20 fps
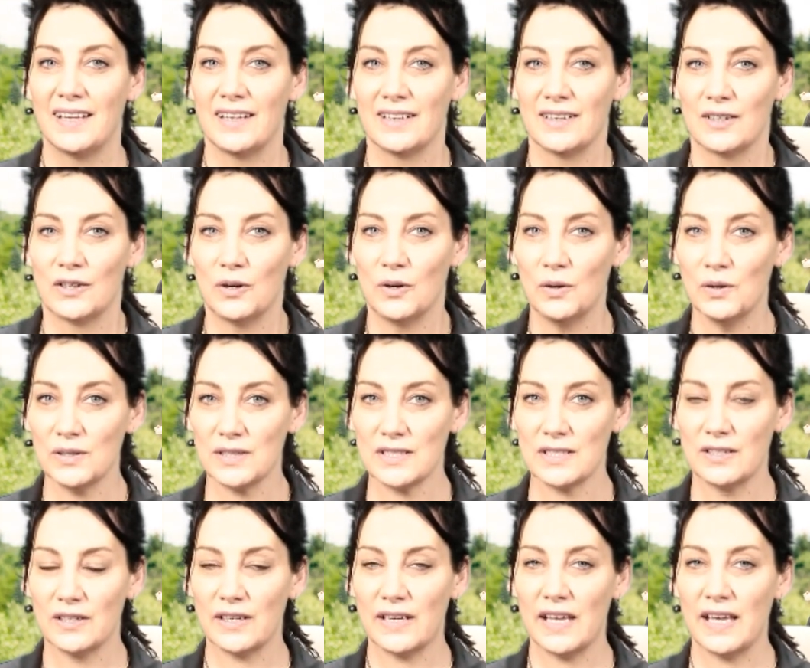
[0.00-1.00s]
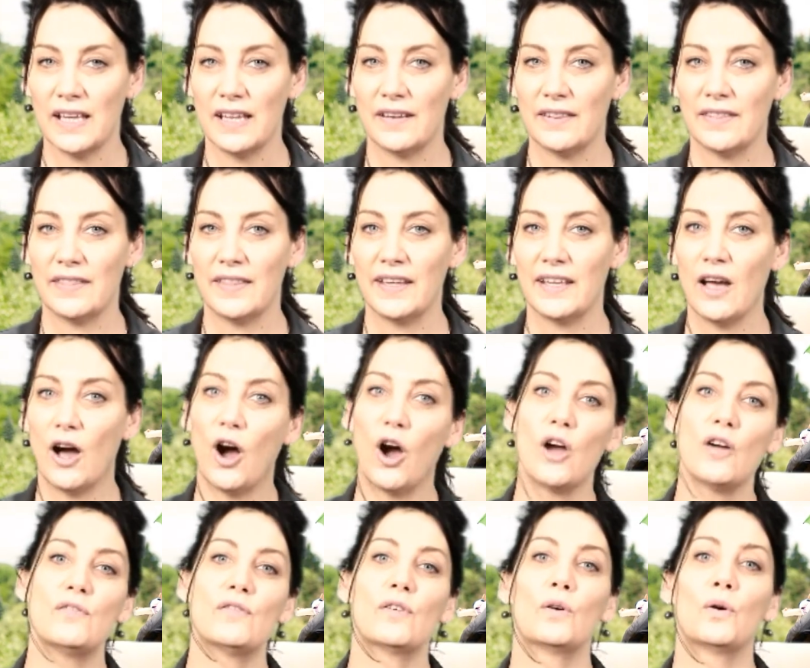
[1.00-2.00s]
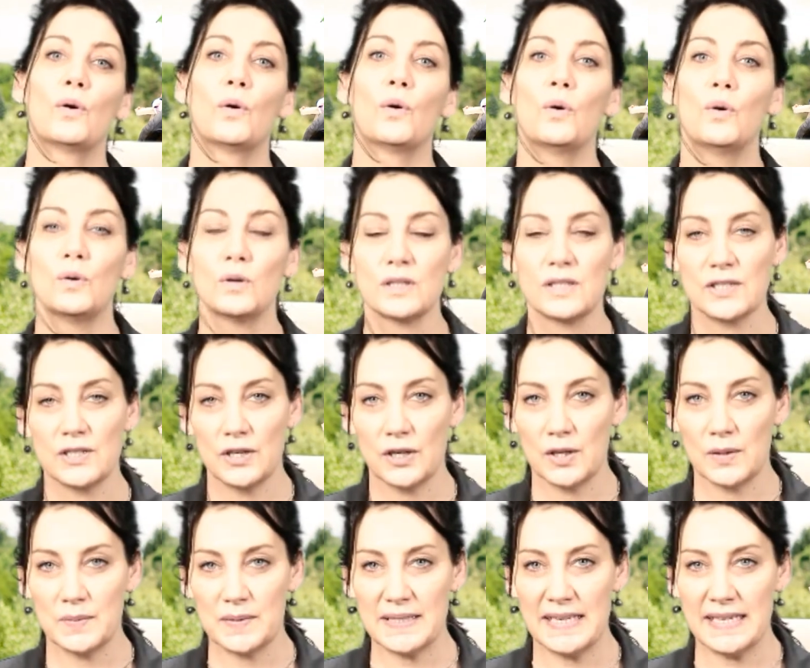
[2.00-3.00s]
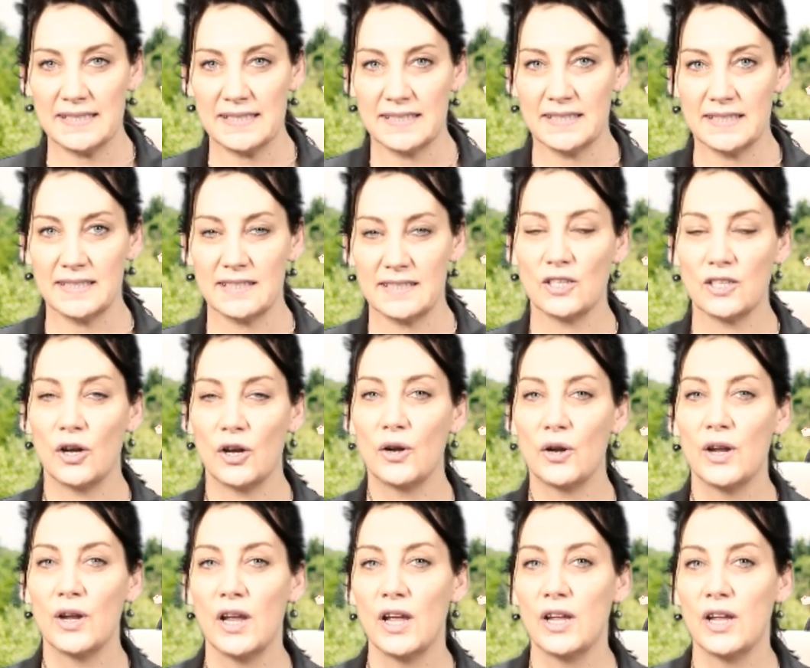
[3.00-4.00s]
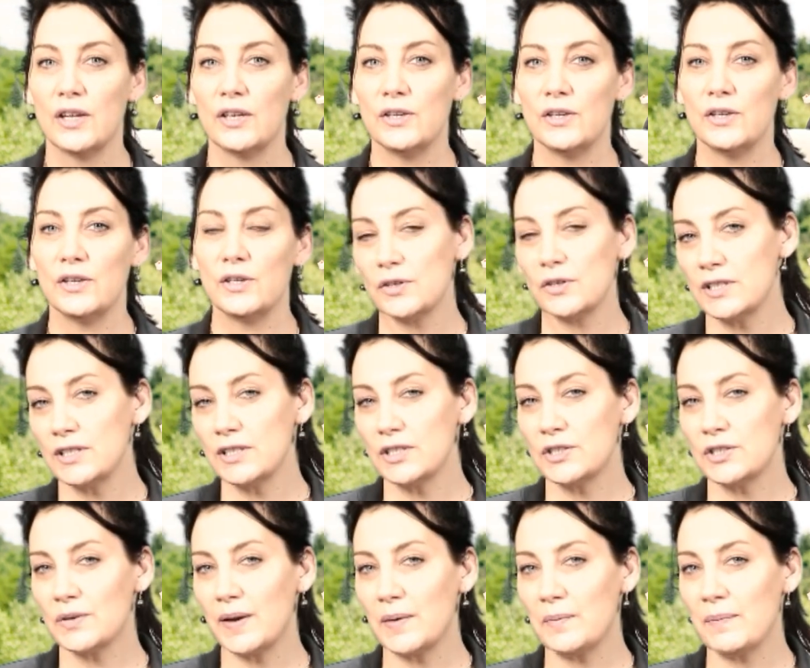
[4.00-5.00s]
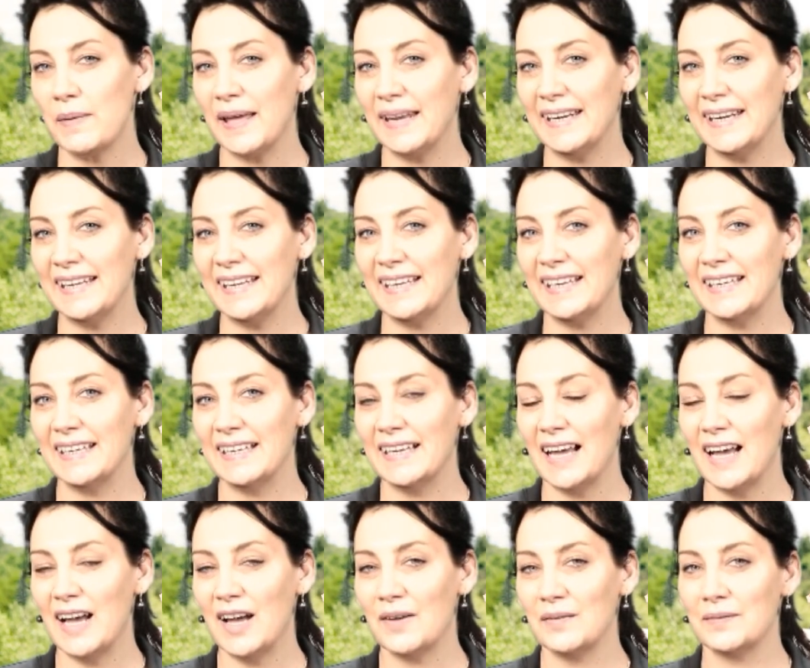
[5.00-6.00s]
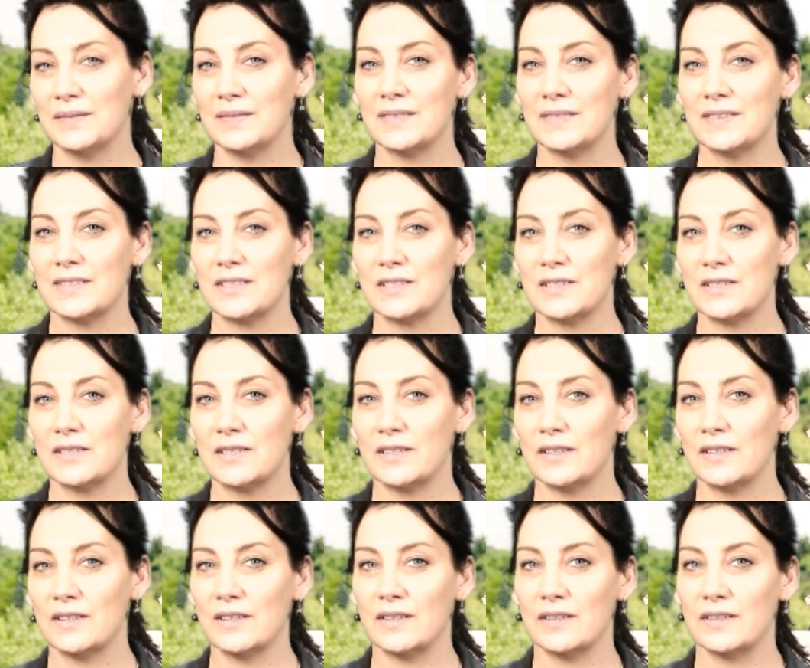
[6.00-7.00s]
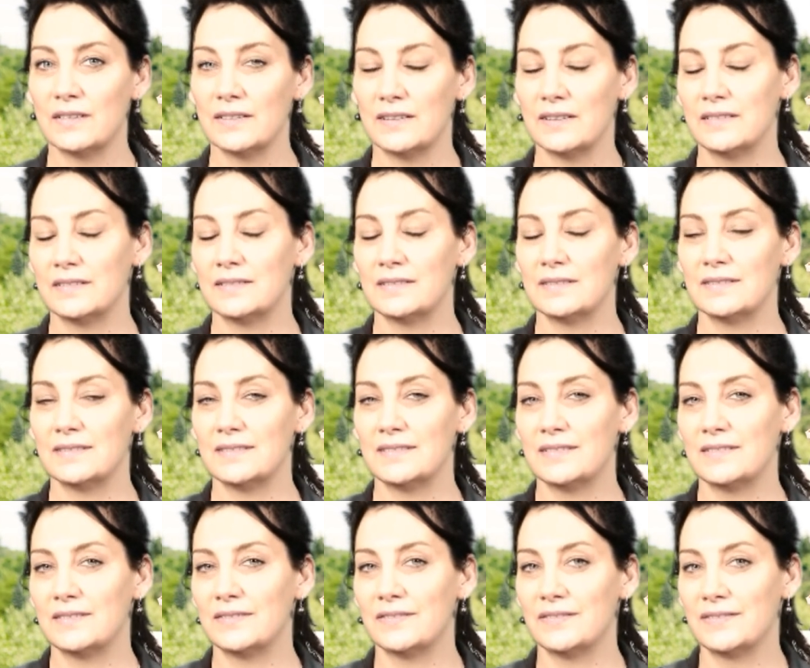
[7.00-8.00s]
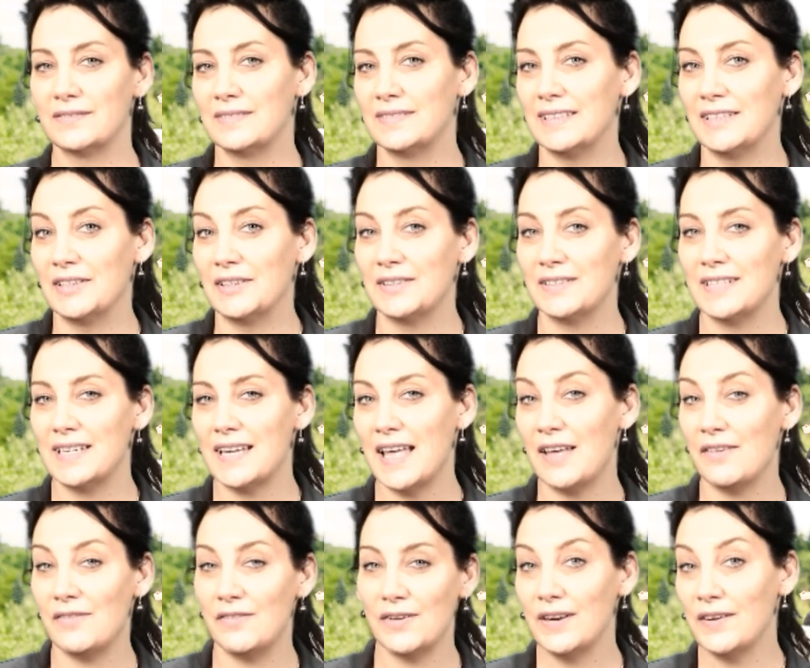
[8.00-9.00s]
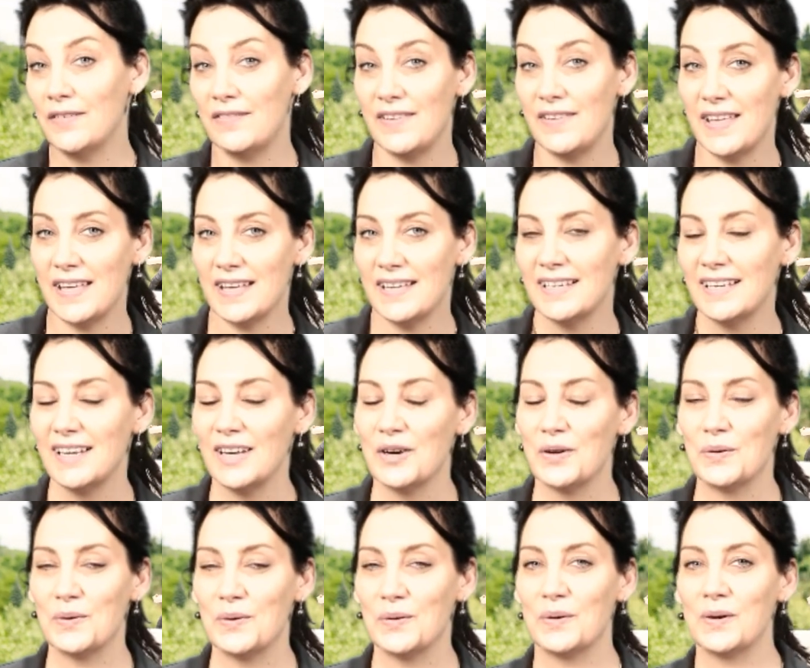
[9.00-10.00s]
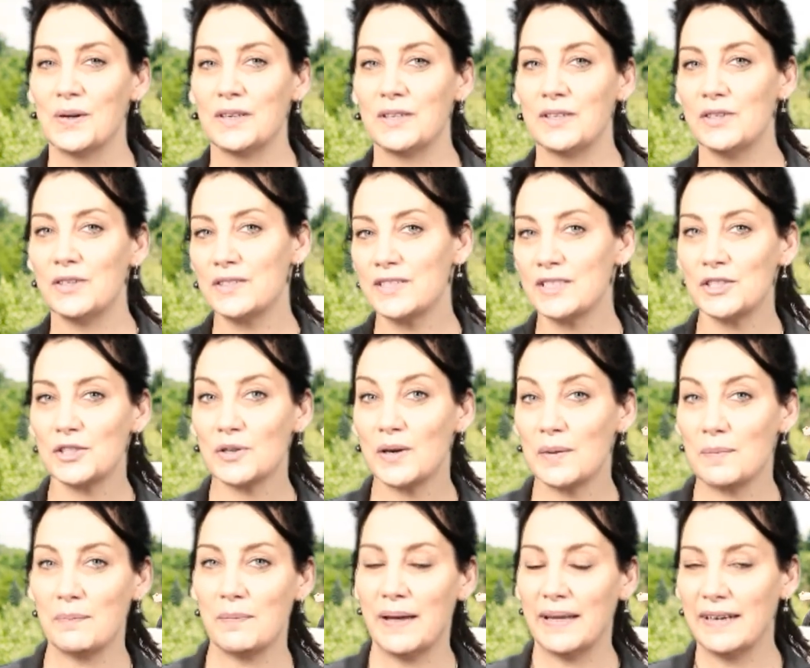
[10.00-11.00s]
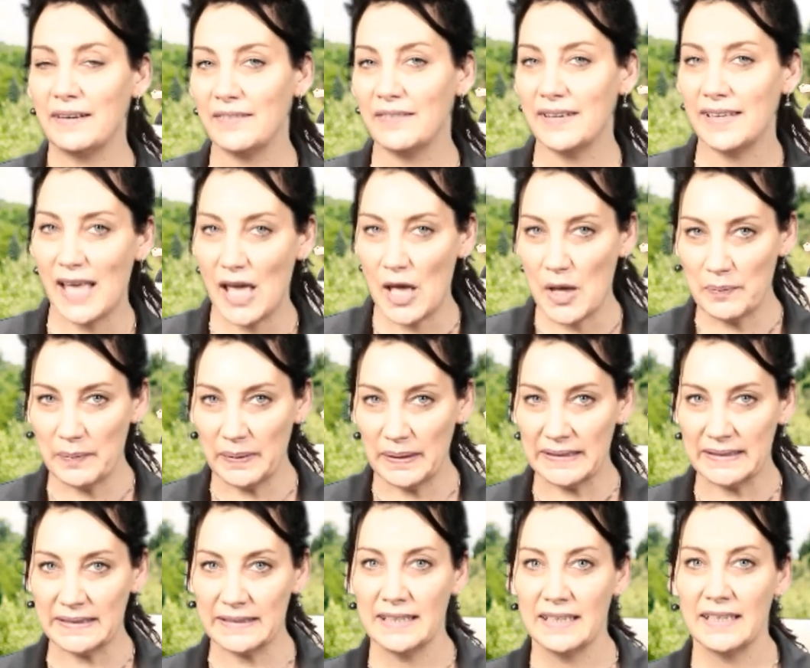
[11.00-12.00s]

Courts look at the overall circumstances. So using joint money to have an affair, or using joint money for gambling